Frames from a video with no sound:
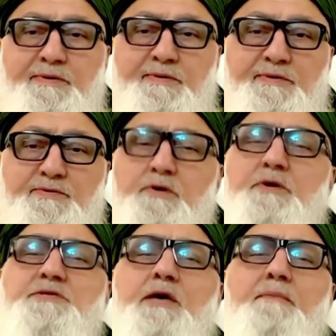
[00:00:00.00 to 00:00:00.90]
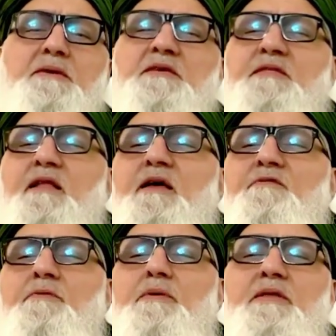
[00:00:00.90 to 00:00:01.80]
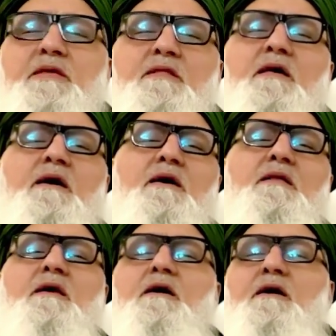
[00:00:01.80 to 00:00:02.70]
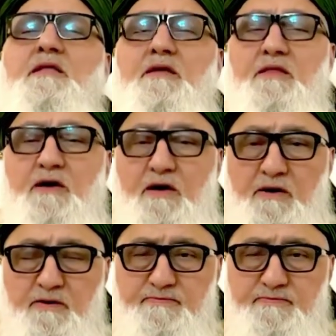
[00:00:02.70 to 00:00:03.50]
No, he's coming to tell everybody, La ilaha illallah.